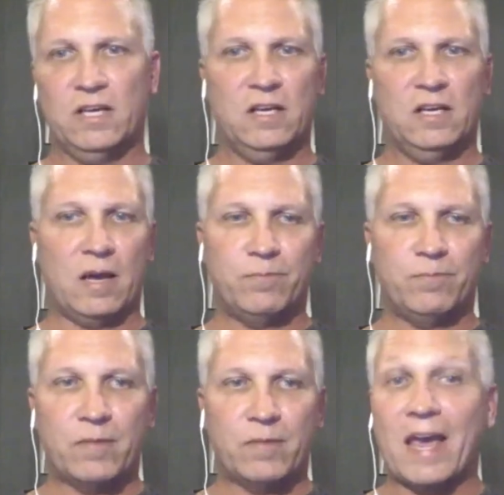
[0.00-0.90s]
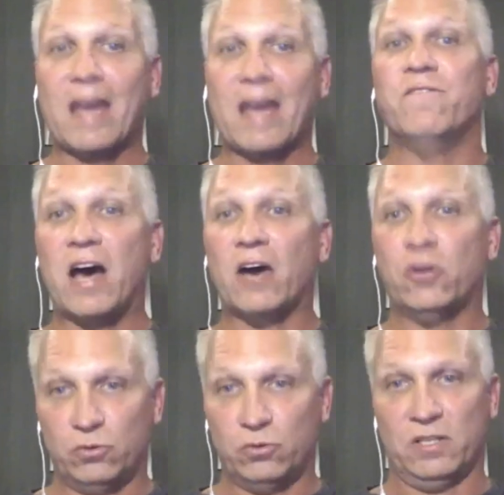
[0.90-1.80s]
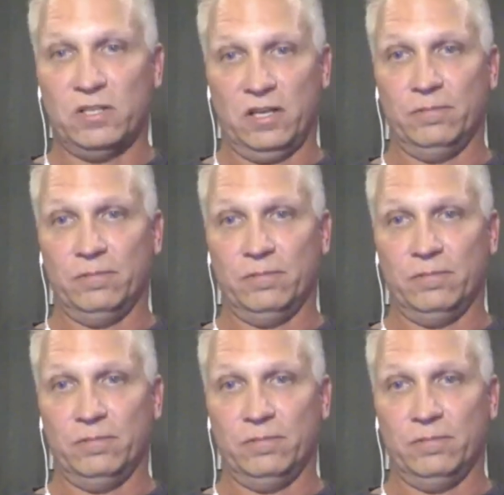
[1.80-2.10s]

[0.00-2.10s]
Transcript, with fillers: I, I add value to them.